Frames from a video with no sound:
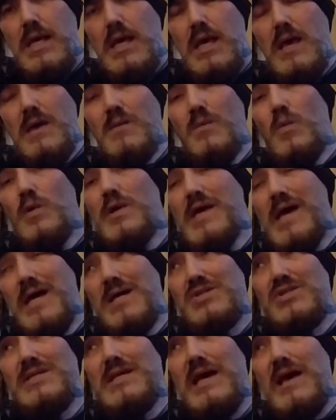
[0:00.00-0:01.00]
And we
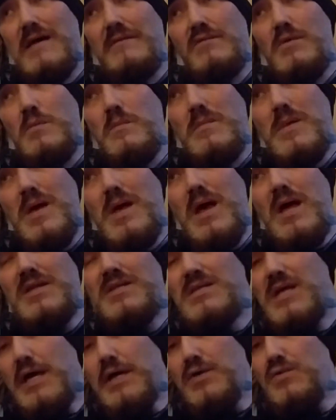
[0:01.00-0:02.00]
actually have a
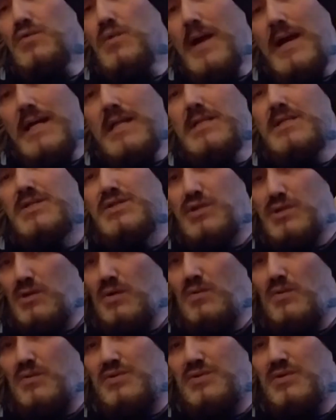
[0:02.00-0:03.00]
decorated
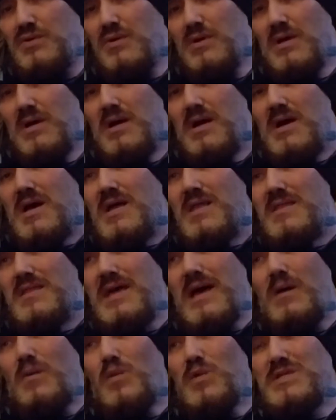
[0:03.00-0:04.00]
soldier
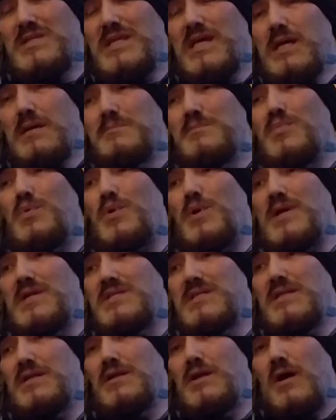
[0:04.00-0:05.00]
that was in
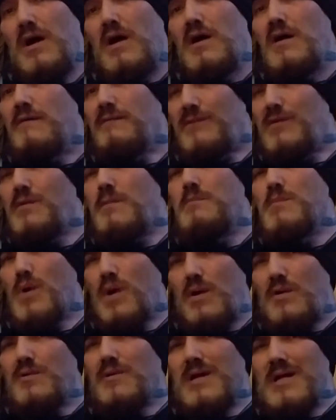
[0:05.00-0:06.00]
prison for
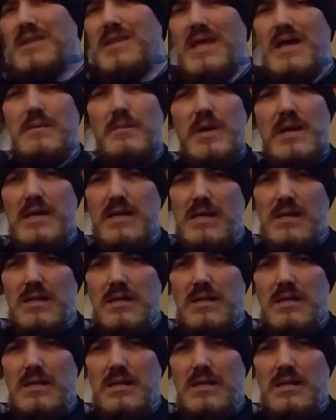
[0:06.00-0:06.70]
murdering that man.